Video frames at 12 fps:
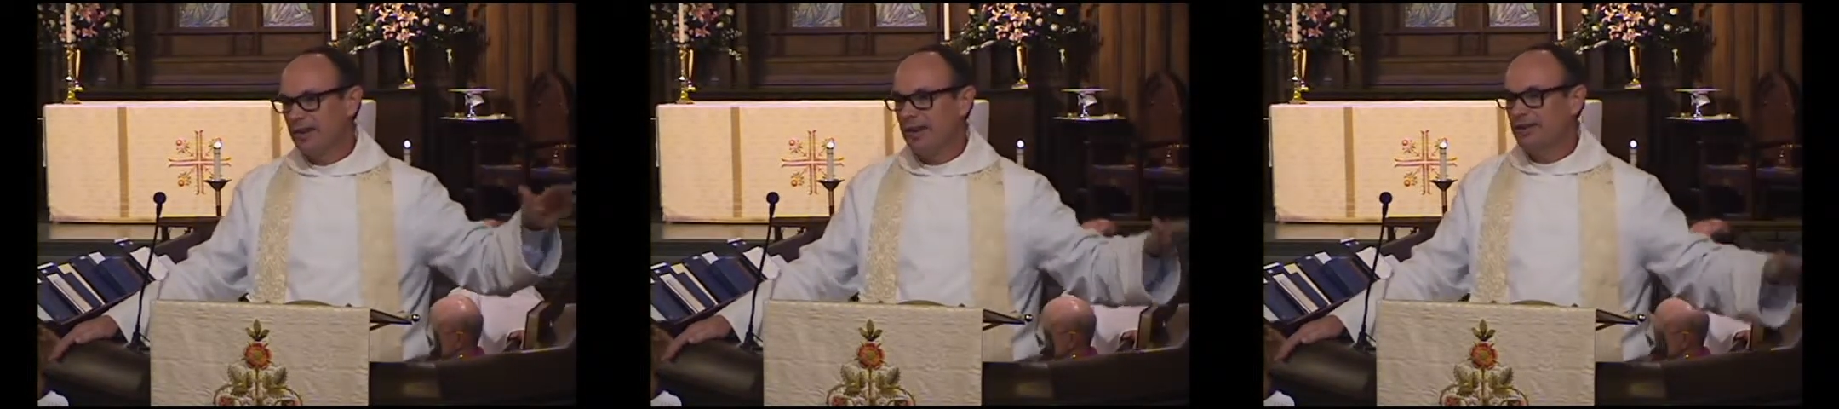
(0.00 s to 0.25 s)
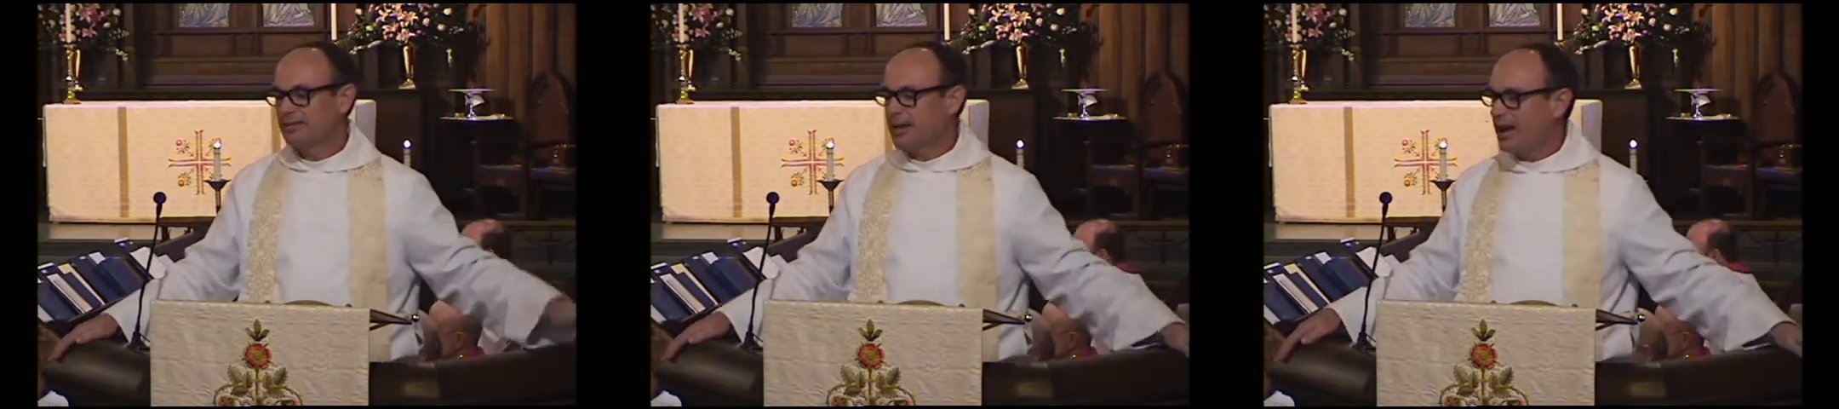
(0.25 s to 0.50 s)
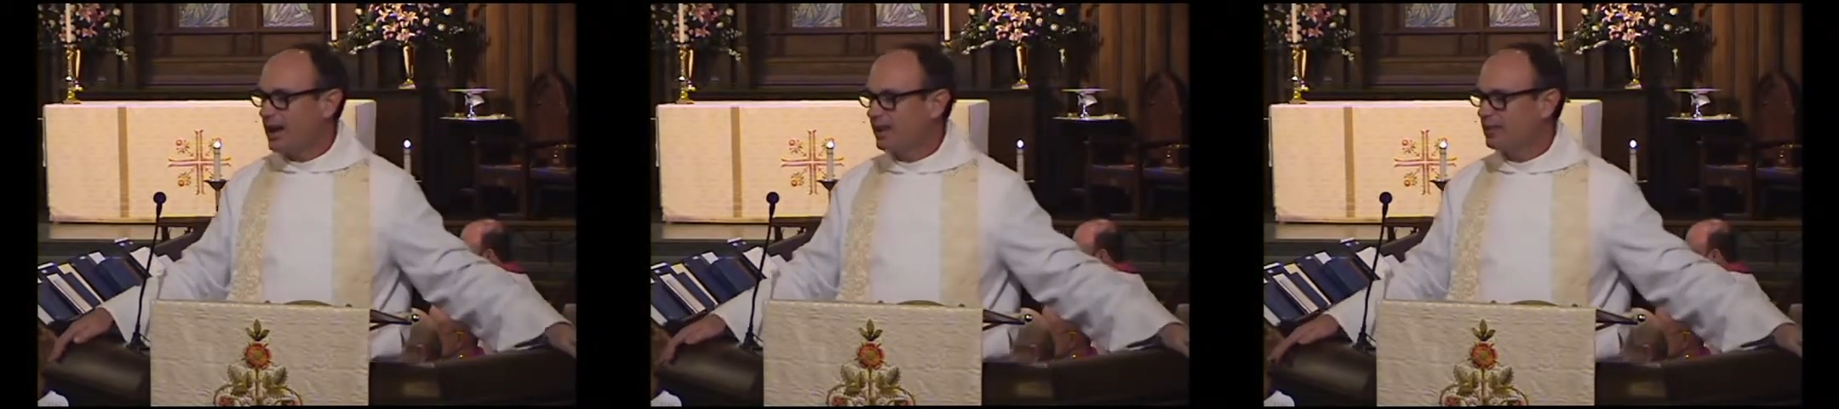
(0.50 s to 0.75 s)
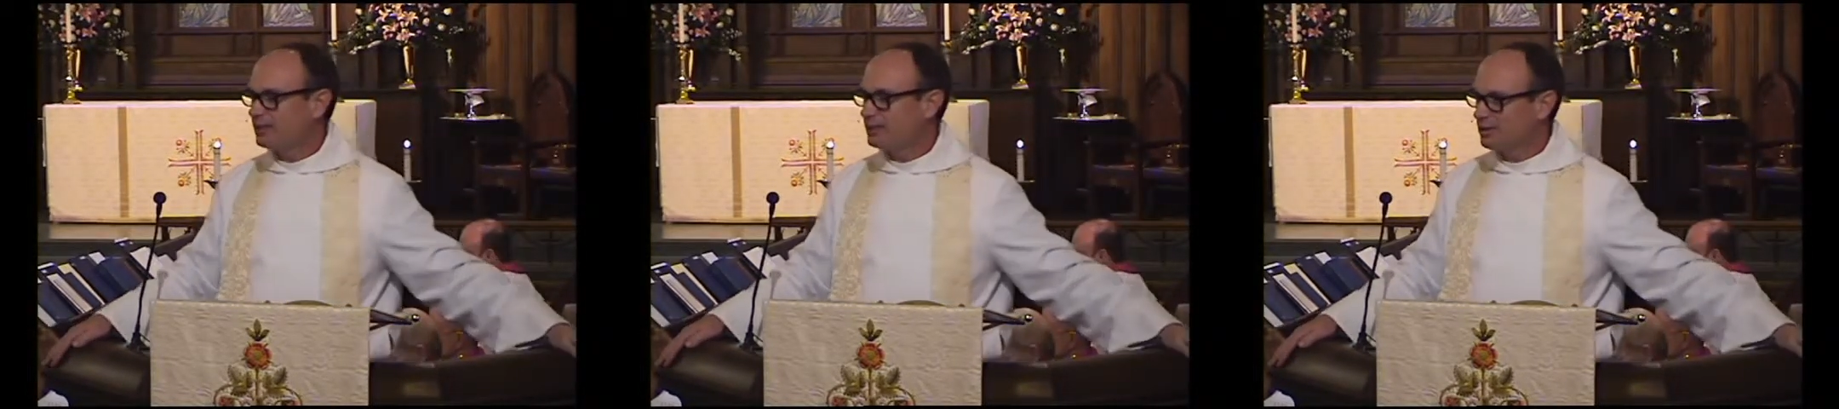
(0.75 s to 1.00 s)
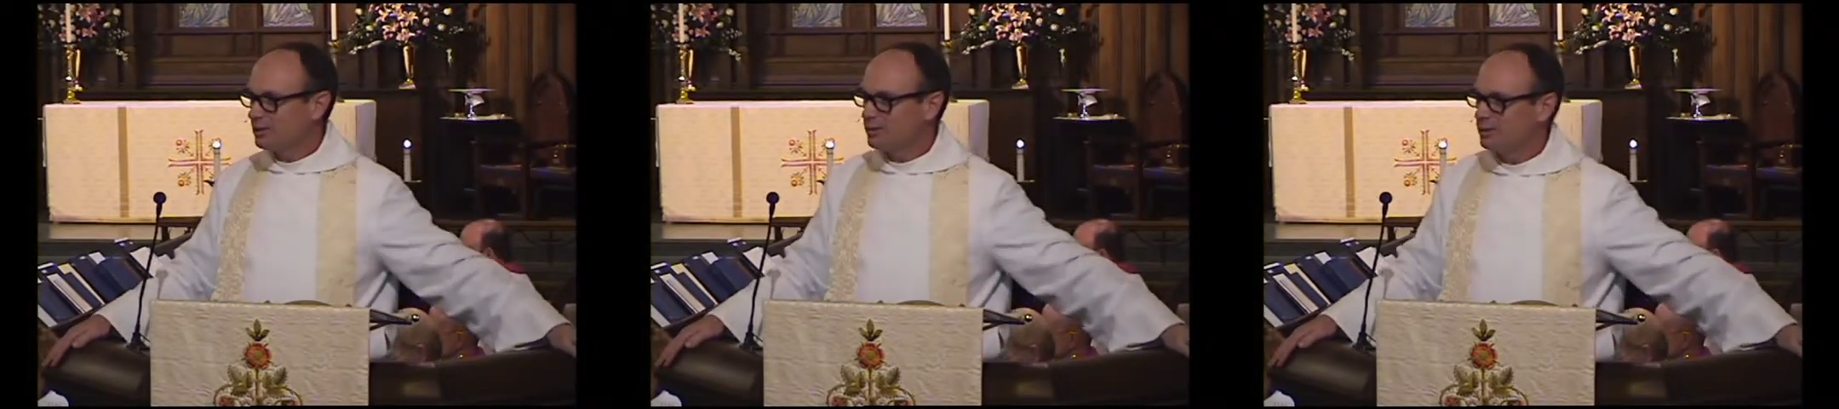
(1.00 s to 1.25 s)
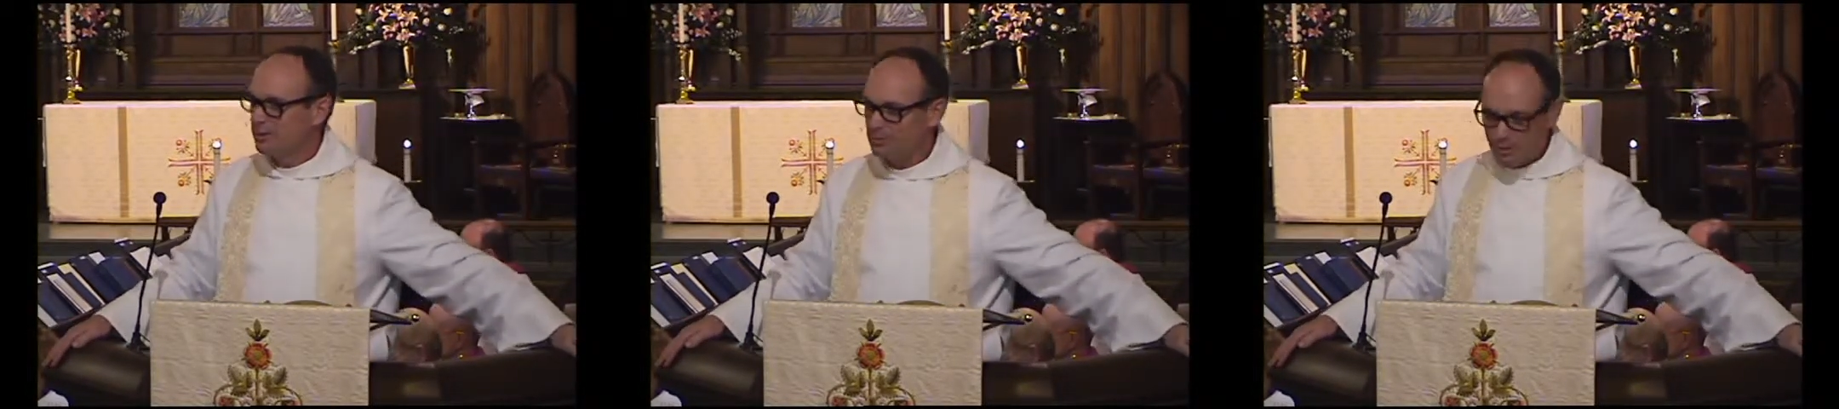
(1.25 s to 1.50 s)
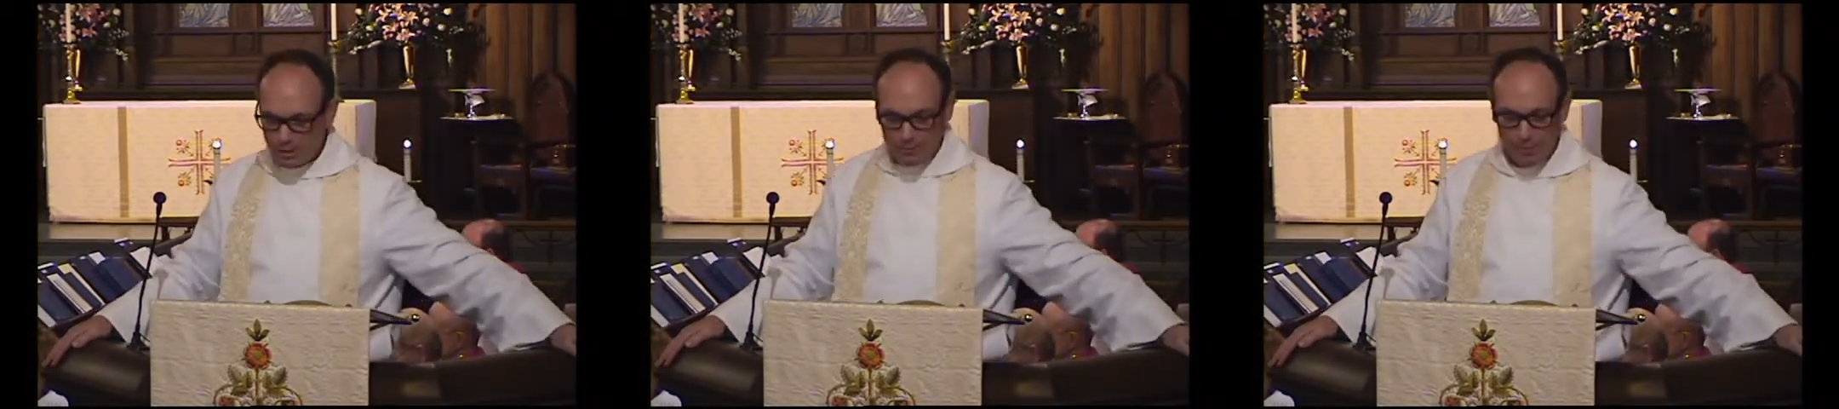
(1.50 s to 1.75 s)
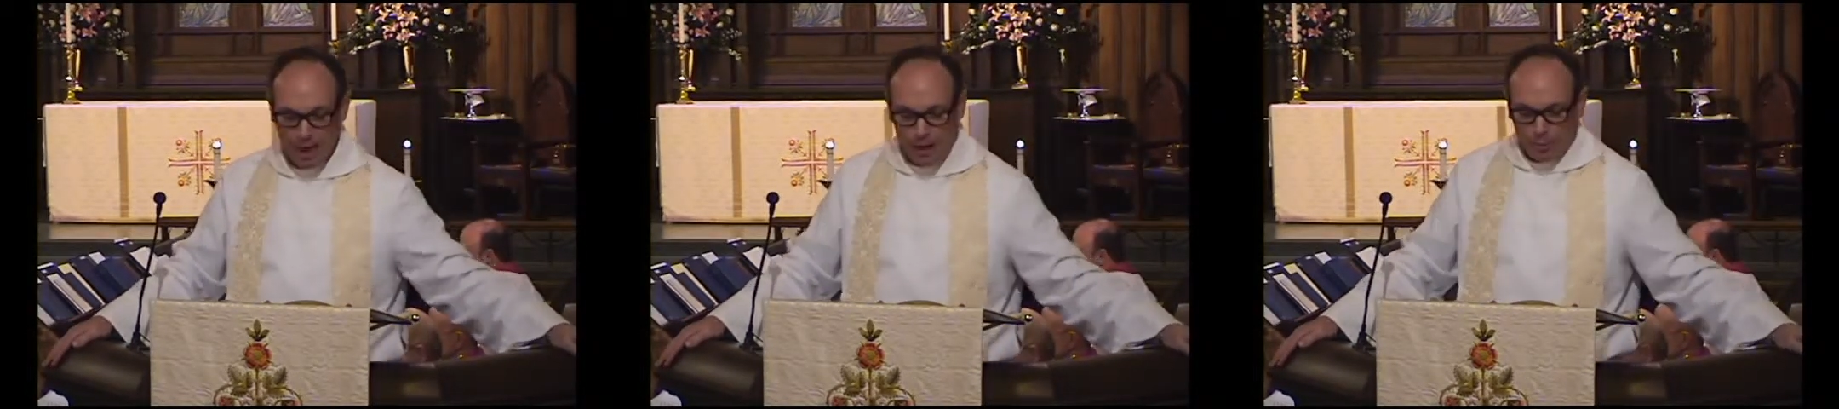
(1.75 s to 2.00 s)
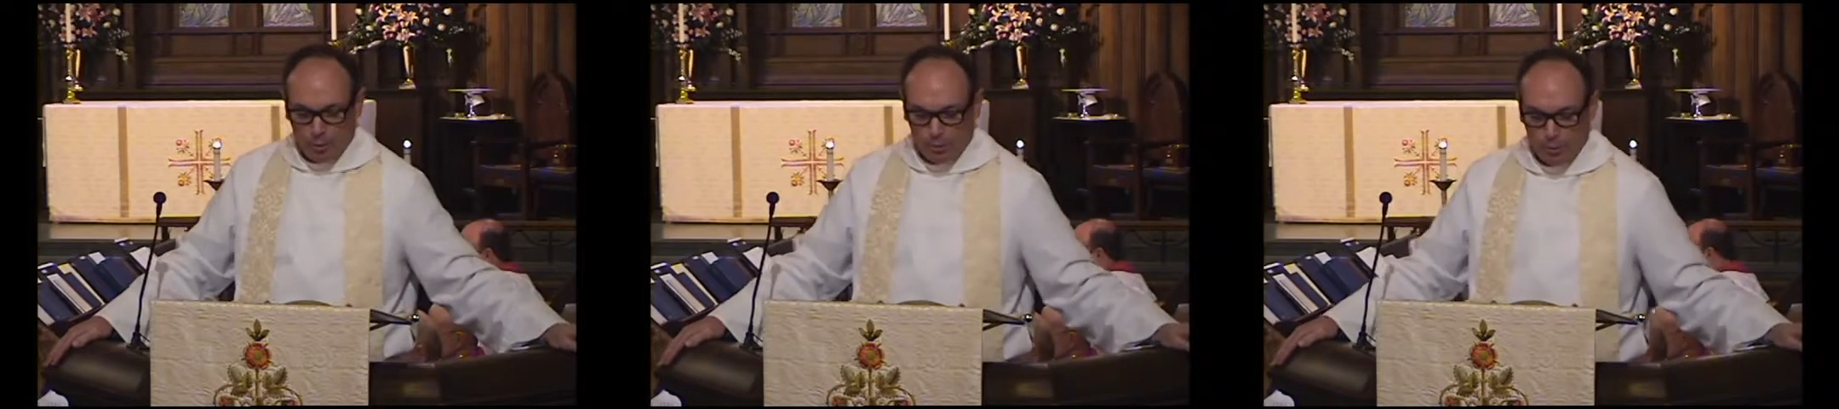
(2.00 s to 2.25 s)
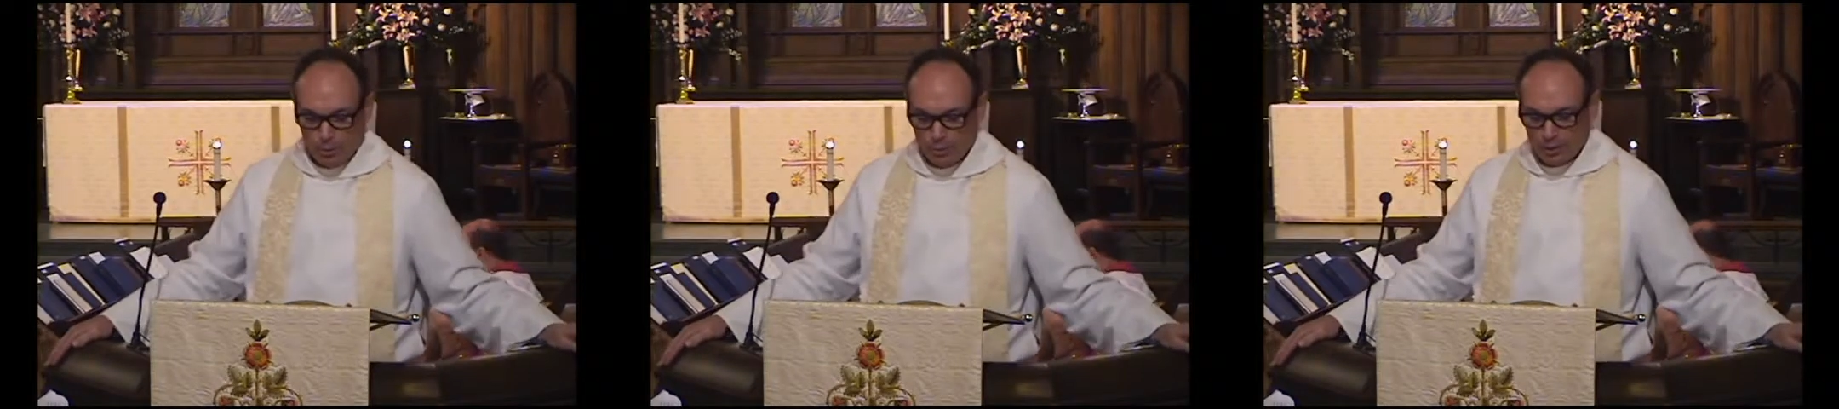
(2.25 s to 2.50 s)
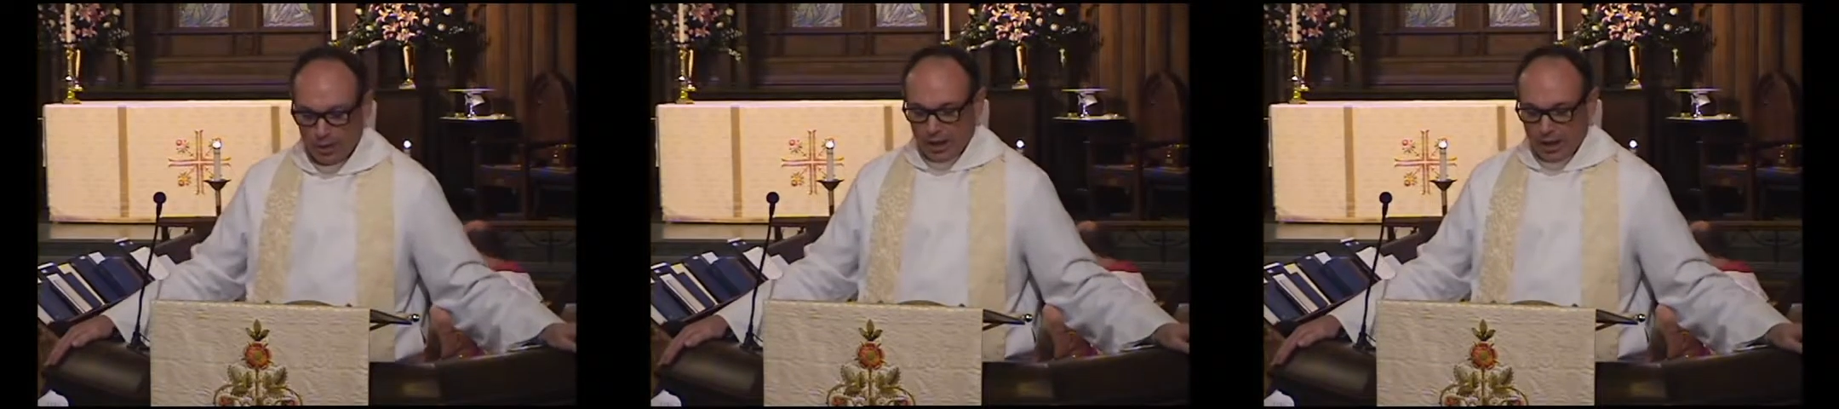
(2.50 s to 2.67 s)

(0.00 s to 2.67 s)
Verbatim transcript: anxiety still can be palpable